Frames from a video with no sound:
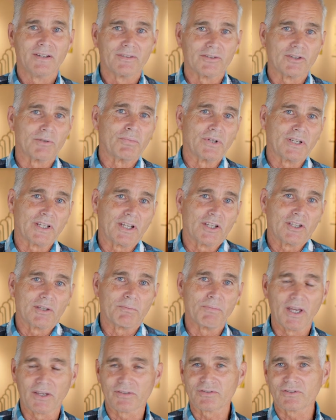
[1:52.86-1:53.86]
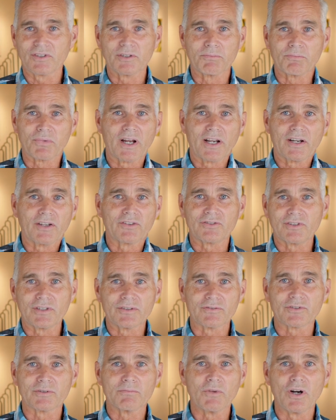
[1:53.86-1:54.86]
They're bringing the best and the brightest
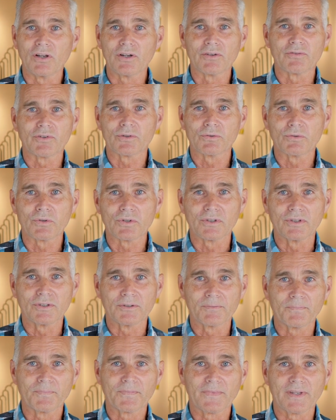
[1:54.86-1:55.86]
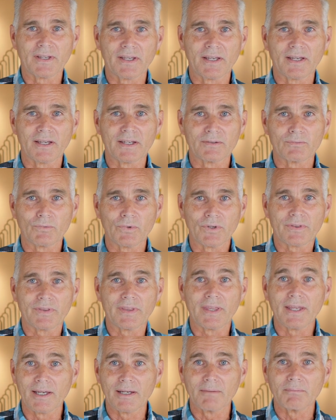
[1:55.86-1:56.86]
in from all over the world. And with
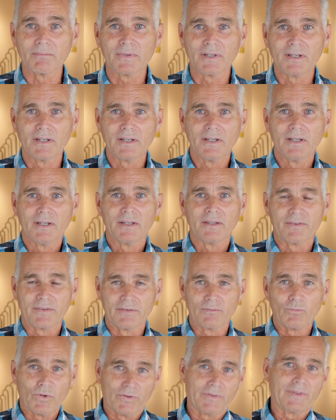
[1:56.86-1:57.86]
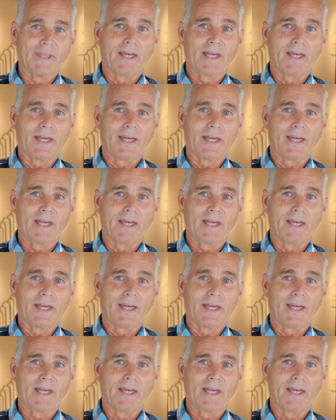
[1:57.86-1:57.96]
them, with